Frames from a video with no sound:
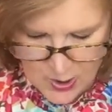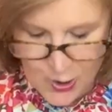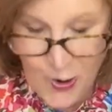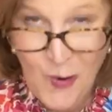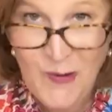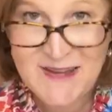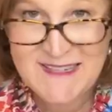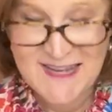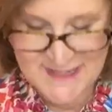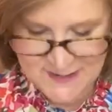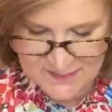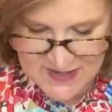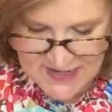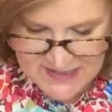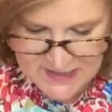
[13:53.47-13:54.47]
Oh, it says
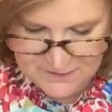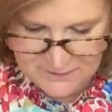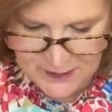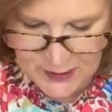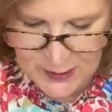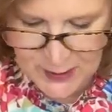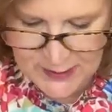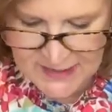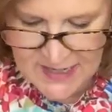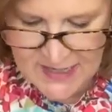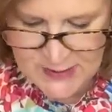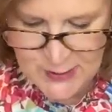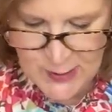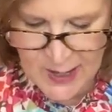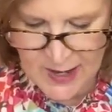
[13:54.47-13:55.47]
something different. Good
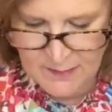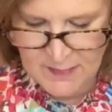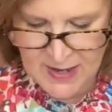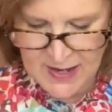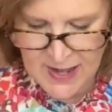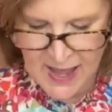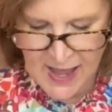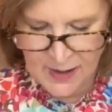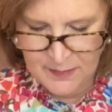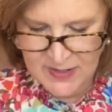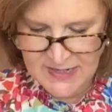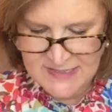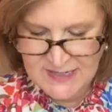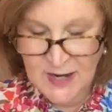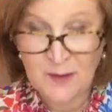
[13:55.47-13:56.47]
things are coming.
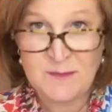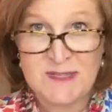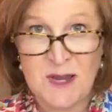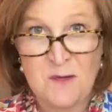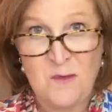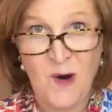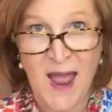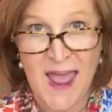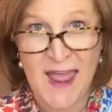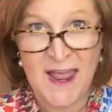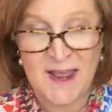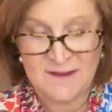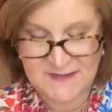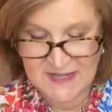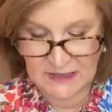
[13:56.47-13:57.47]
Happiness comes in
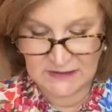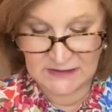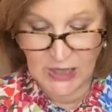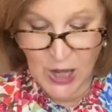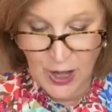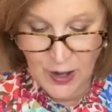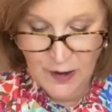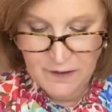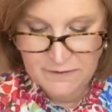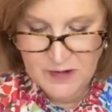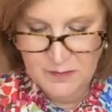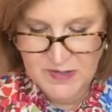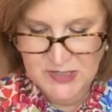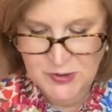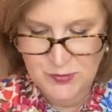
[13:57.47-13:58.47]
waves. Loved.
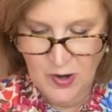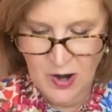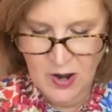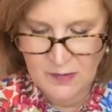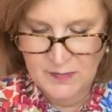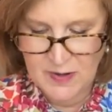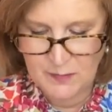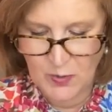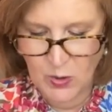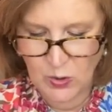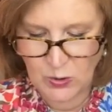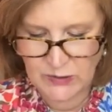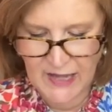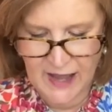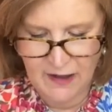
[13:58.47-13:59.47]
Be strong. Be
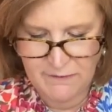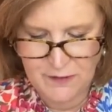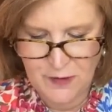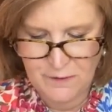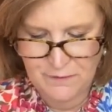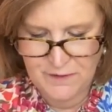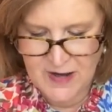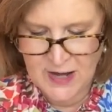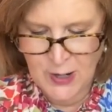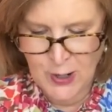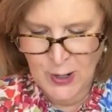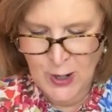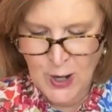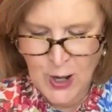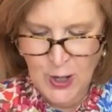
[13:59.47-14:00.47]
bold. Have no fear.